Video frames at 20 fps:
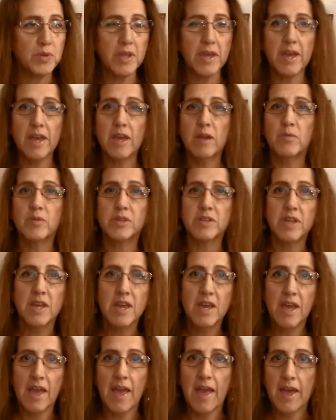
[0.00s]
play, when
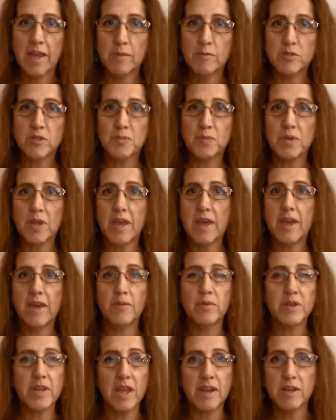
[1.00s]
animals
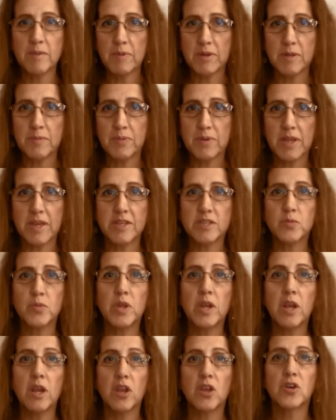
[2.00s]
play, when anybody plays,
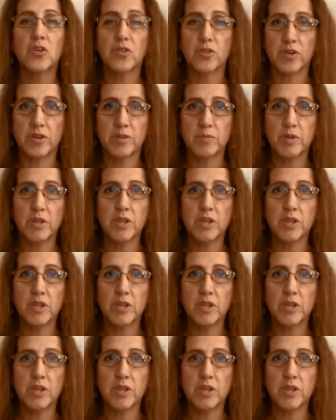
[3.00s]
we learn.